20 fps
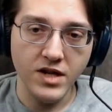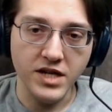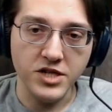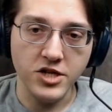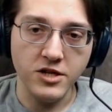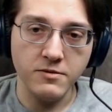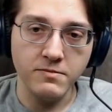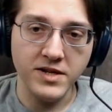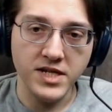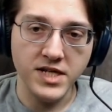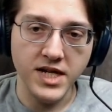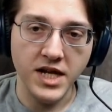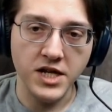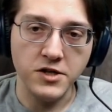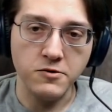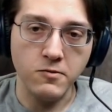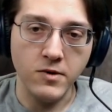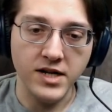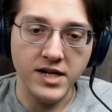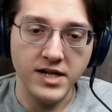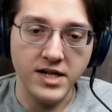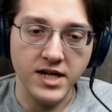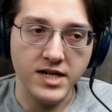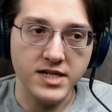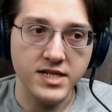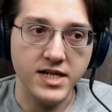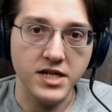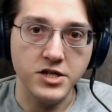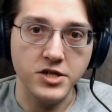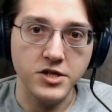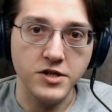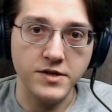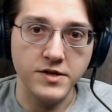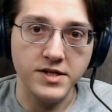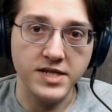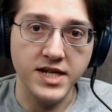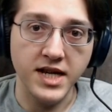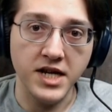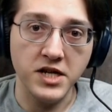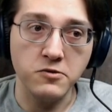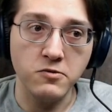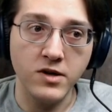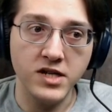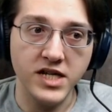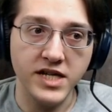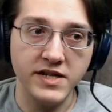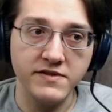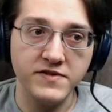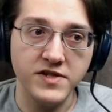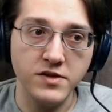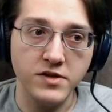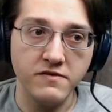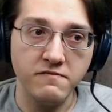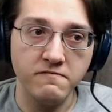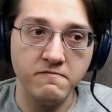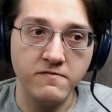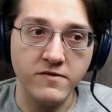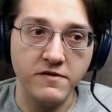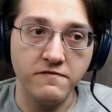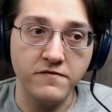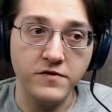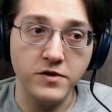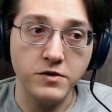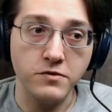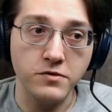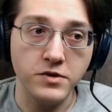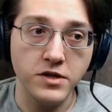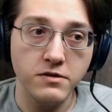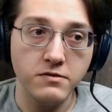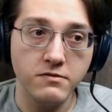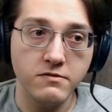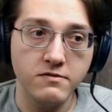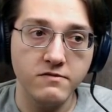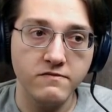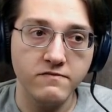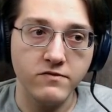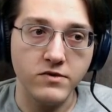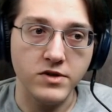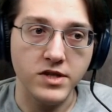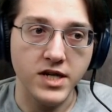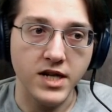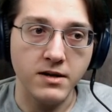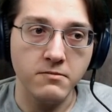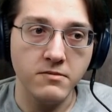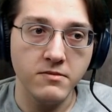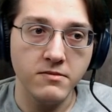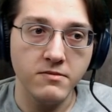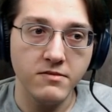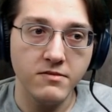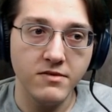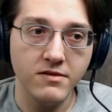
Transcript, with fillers: It should be stage one and not stage two, because stage one gives you the, the food for them.